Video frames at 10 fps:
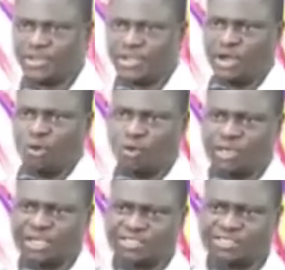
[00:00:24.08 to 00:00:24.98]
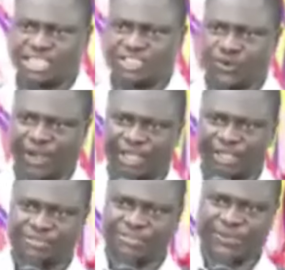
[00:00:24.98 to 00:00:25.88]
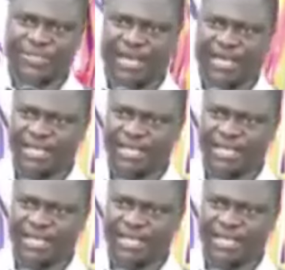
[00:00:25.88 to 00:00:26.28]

Now, ordinance such ray, Sefia,